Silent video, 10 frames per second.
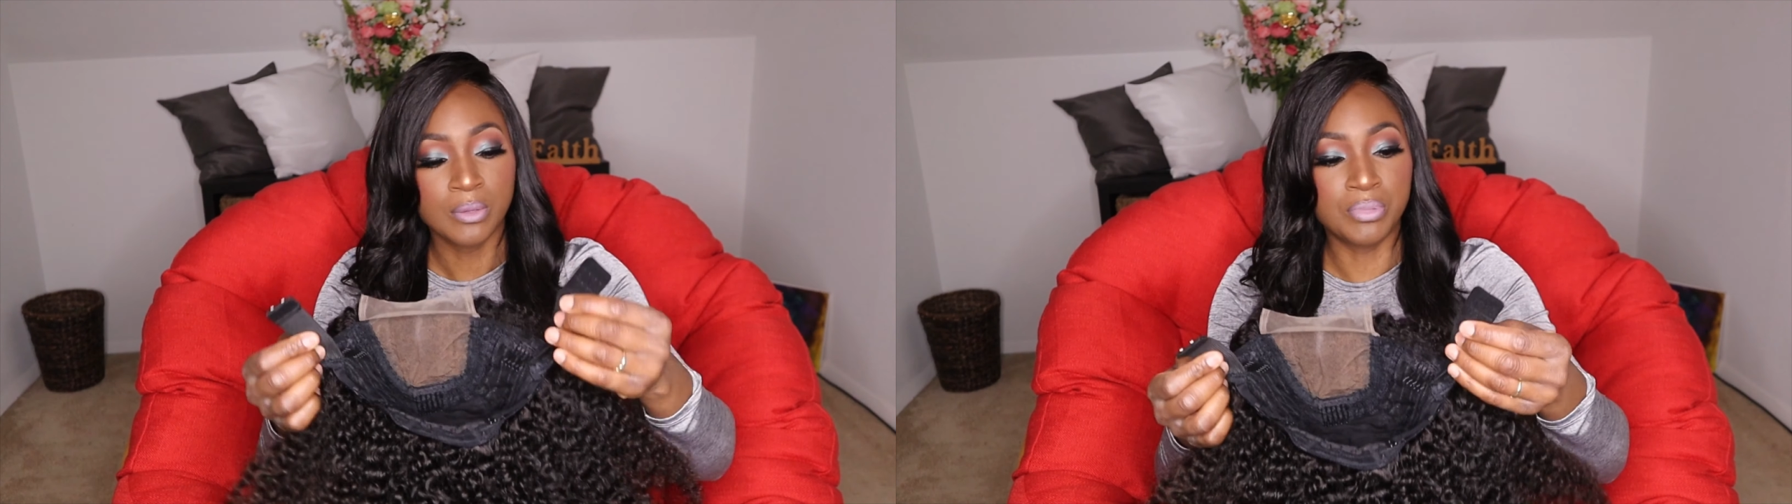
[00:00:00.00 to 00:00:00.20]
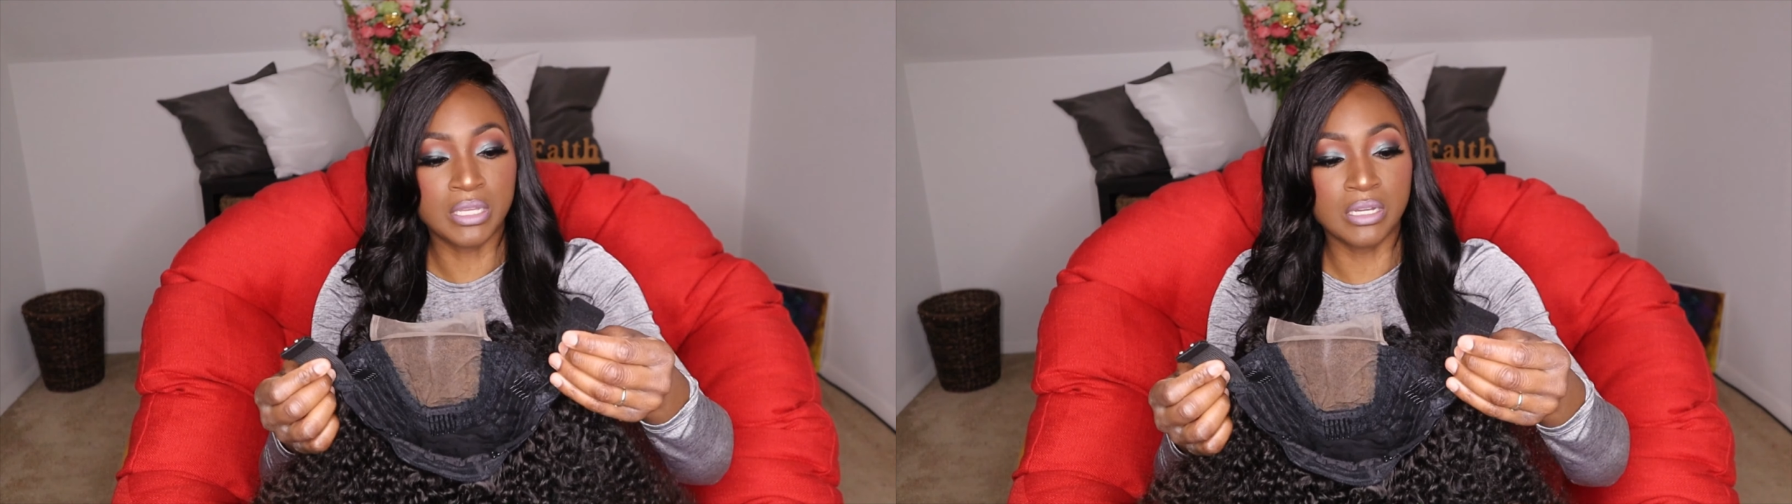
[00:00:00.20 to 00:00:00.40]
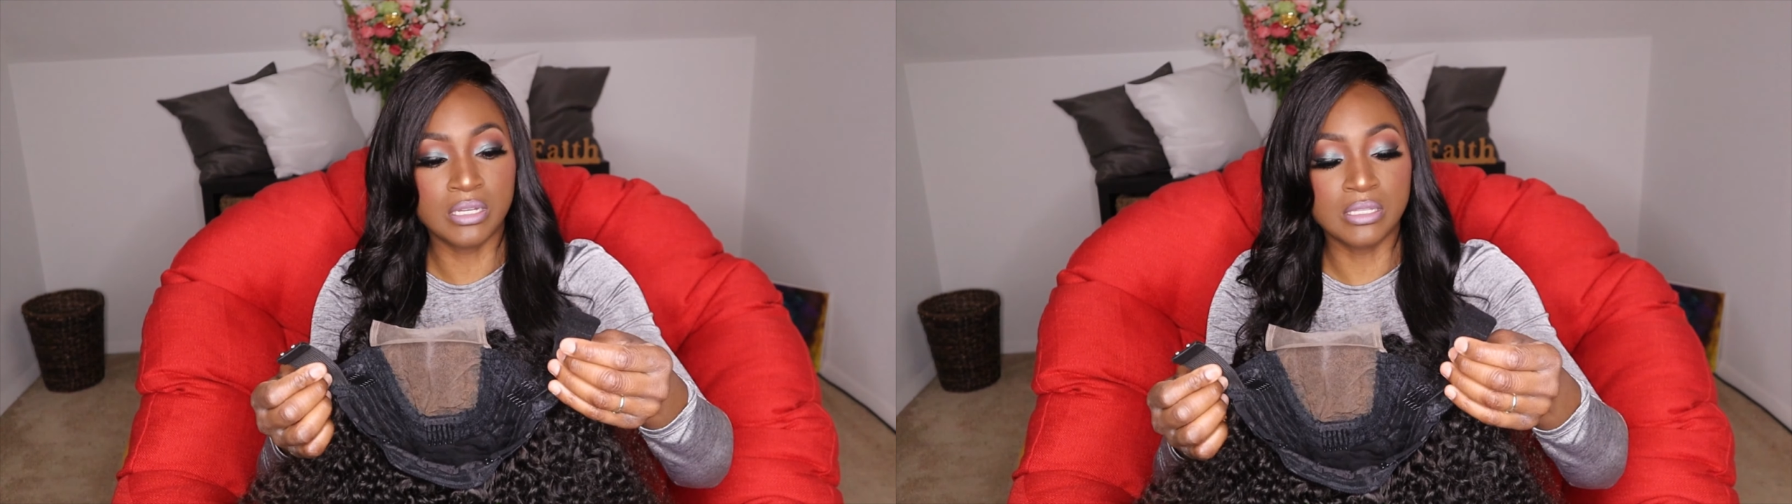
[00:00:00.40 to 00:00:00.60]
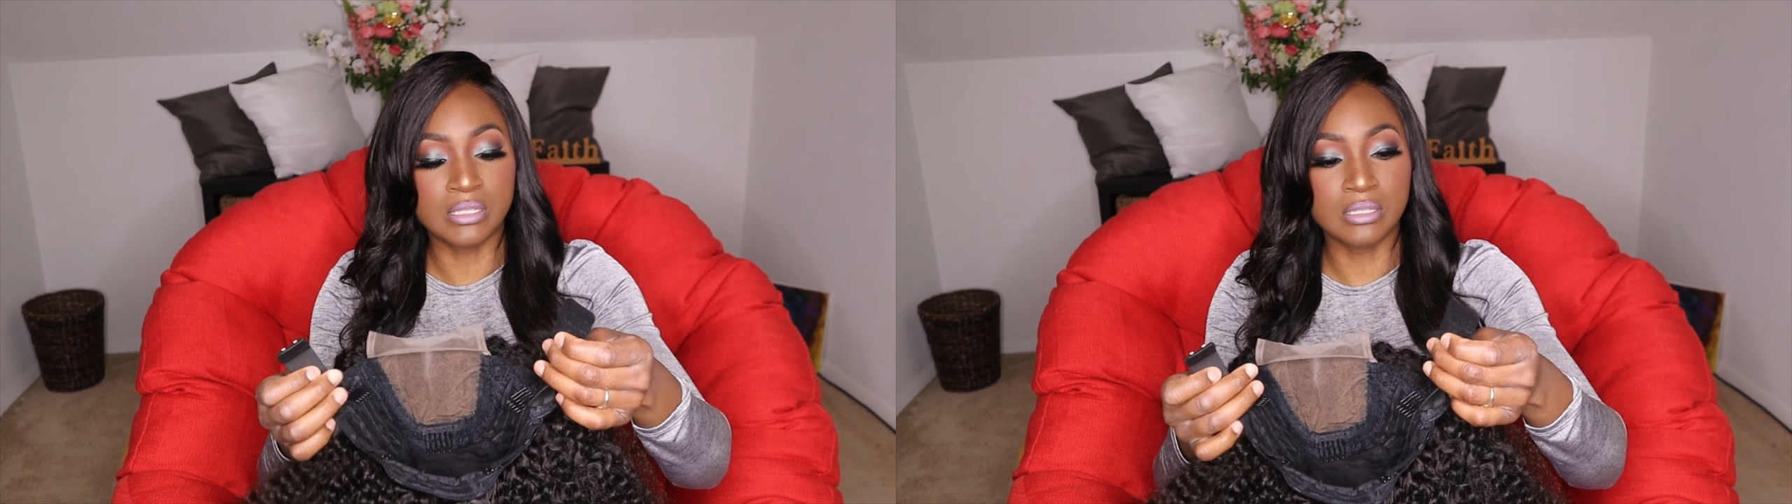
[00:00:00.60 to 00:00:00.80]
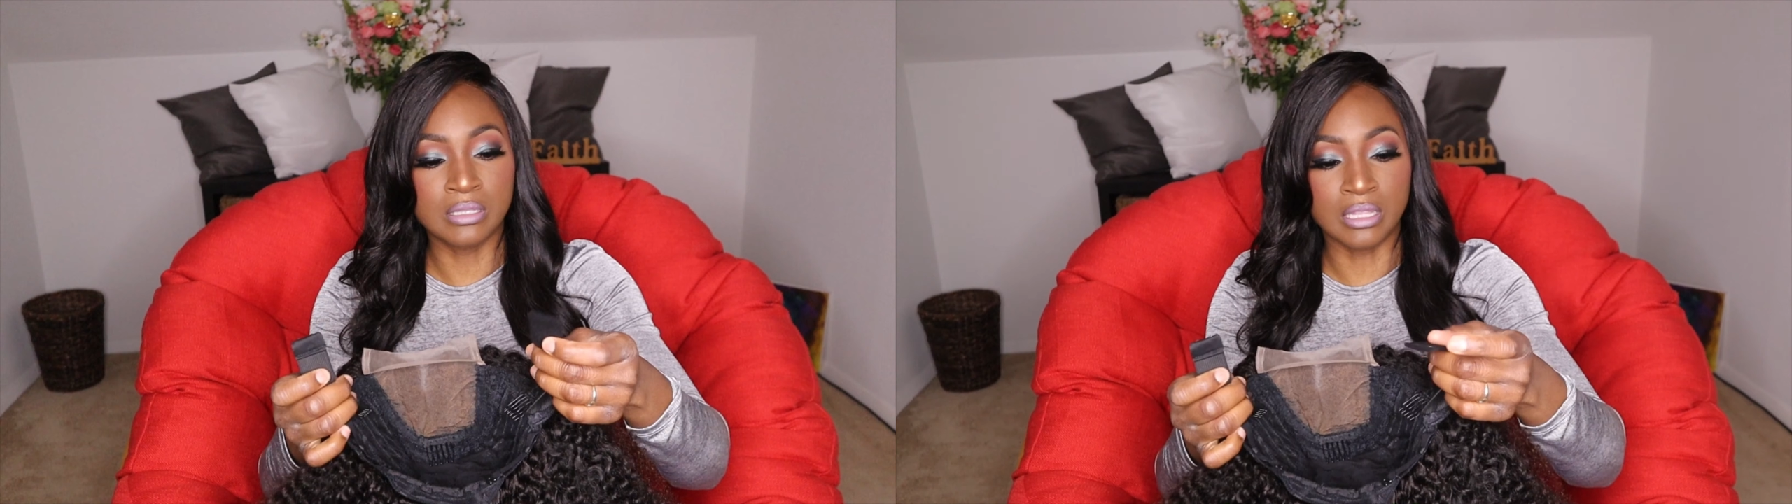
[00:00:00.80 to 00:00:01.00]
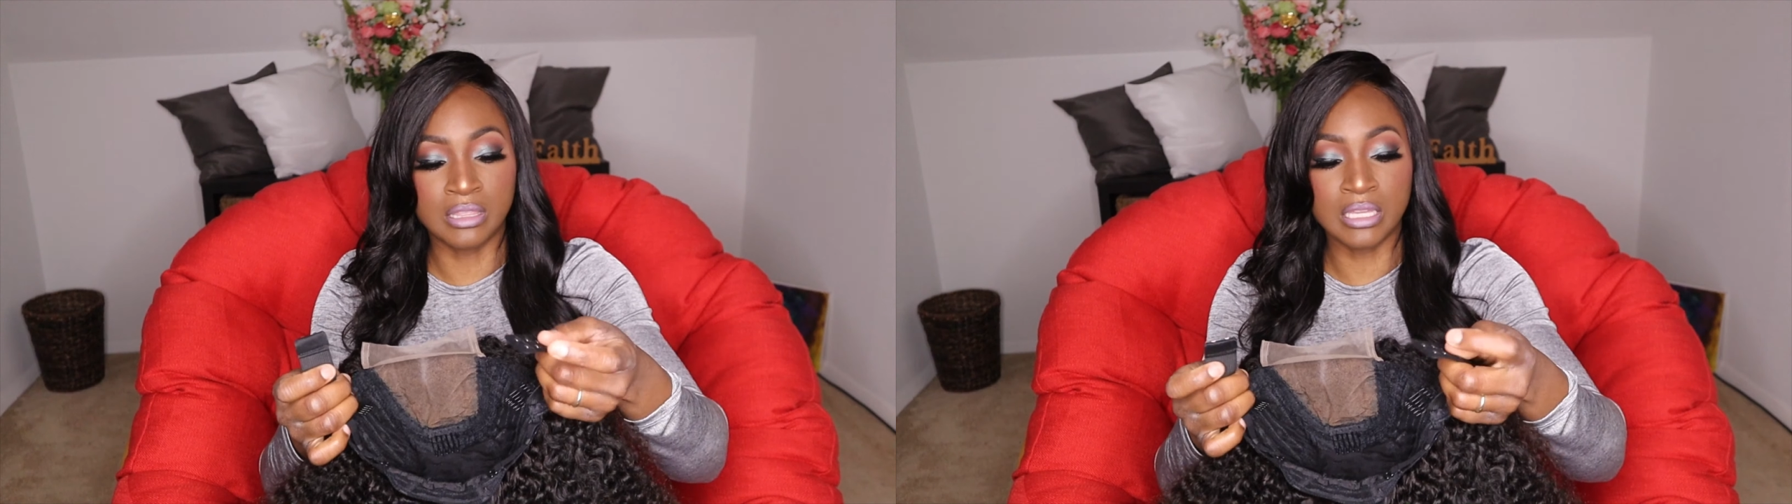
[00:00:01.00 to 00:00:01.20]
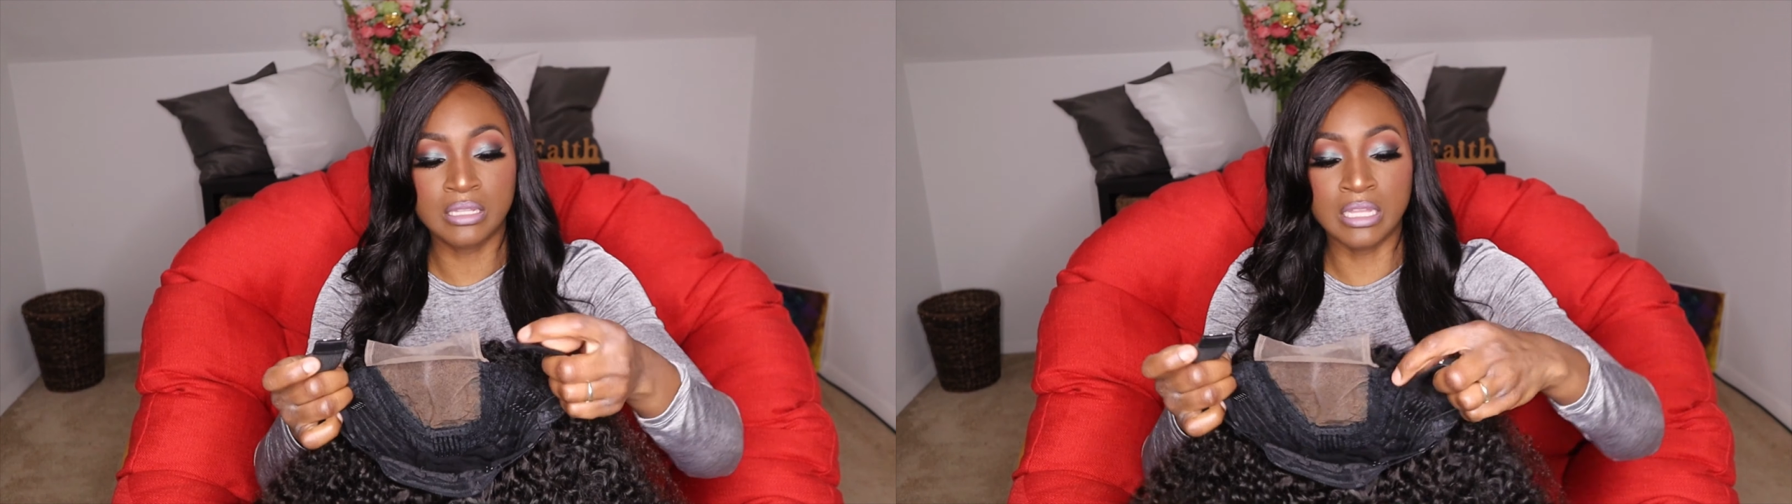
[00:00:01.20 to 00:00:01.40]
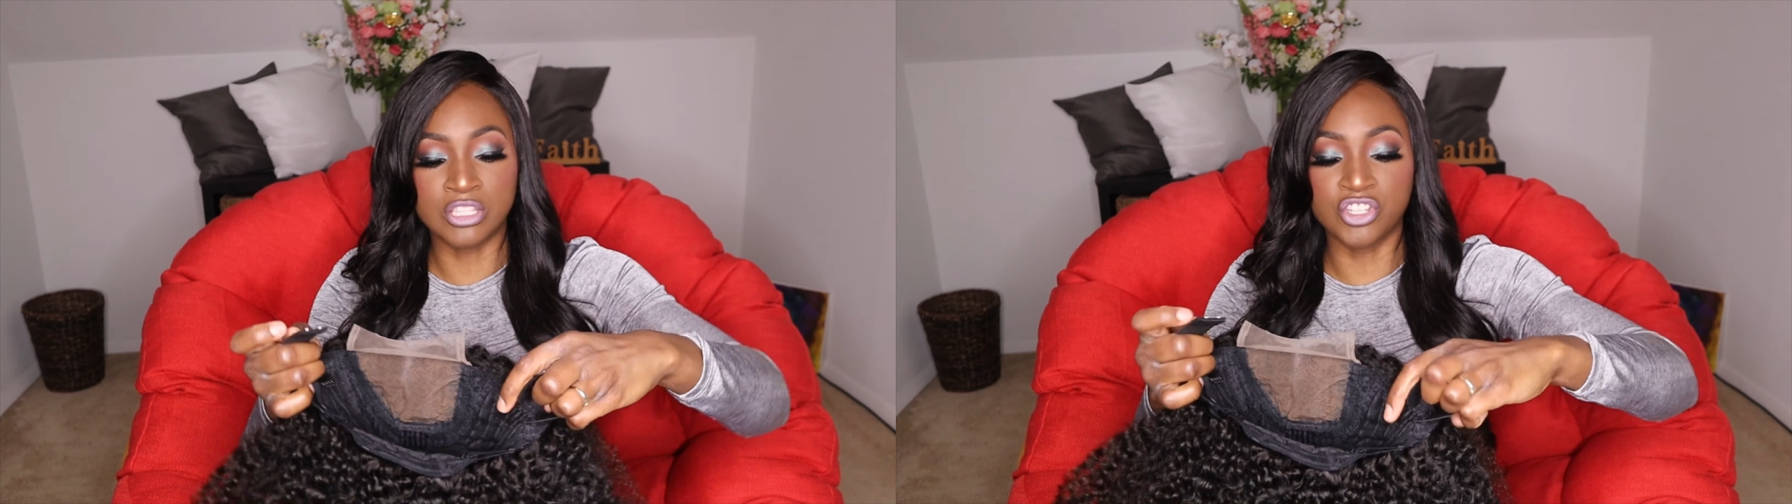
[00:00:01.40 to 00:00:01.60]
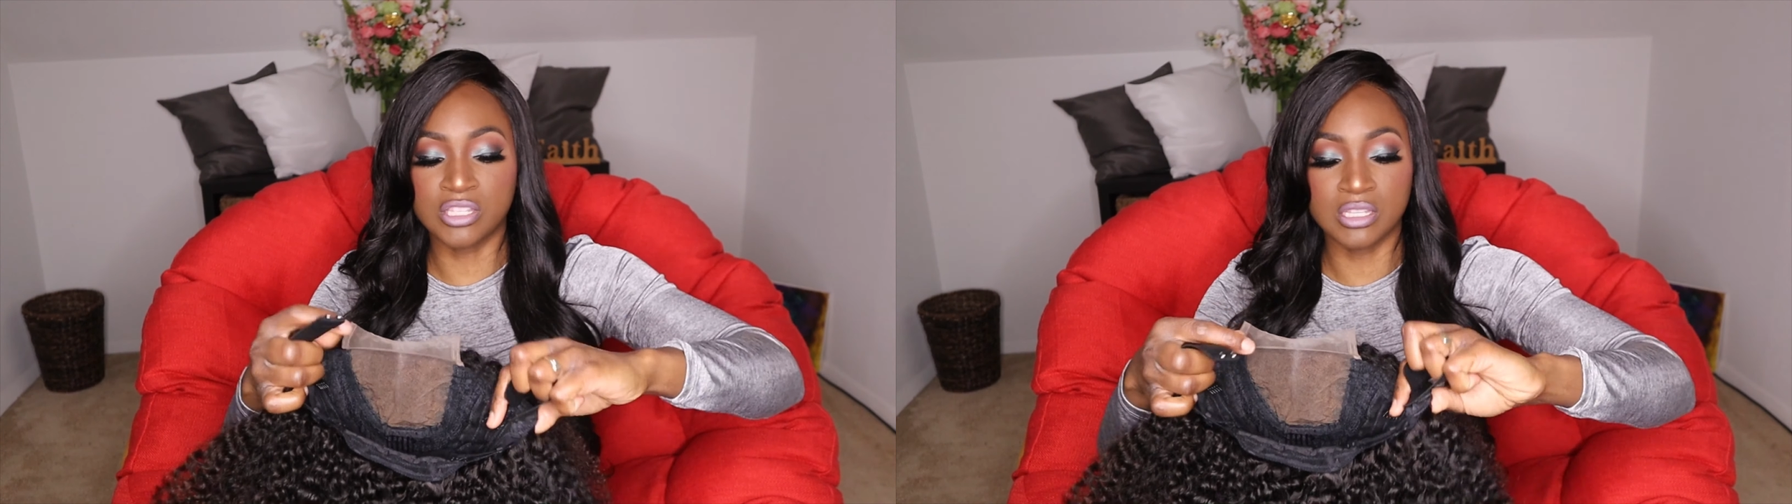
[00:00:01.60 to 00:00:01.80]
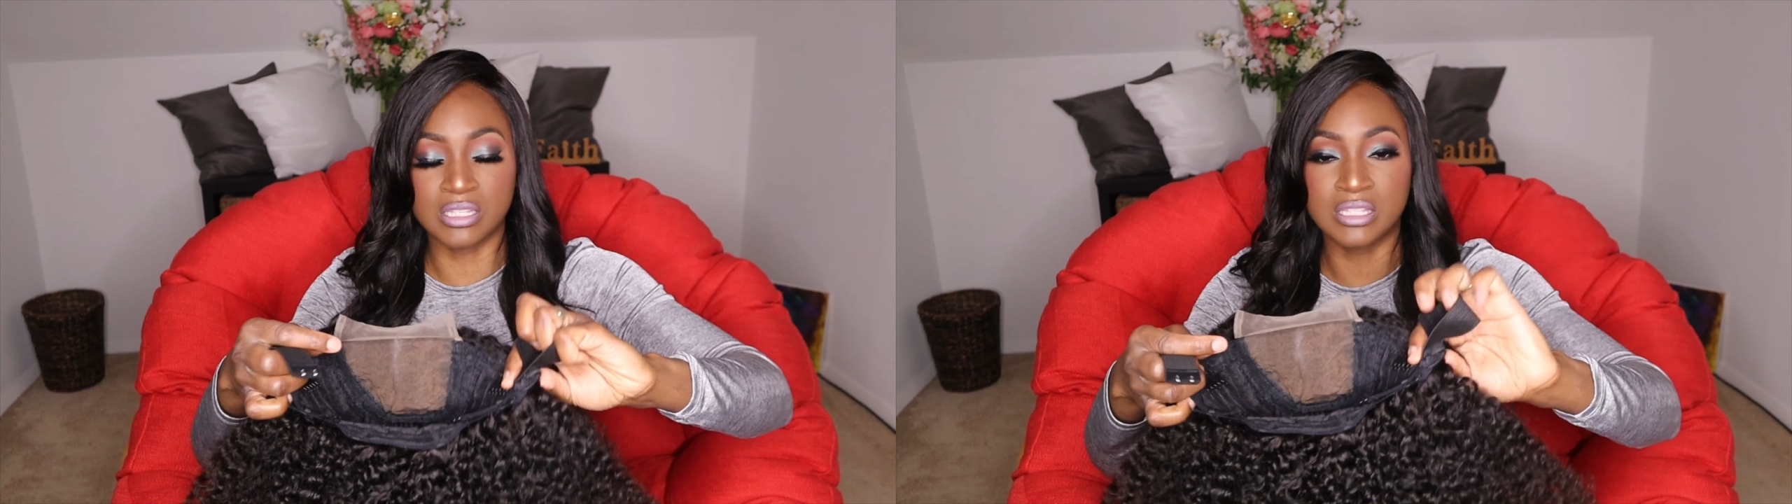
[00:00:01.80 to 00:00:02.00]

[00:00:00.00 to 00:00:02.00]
because it's just as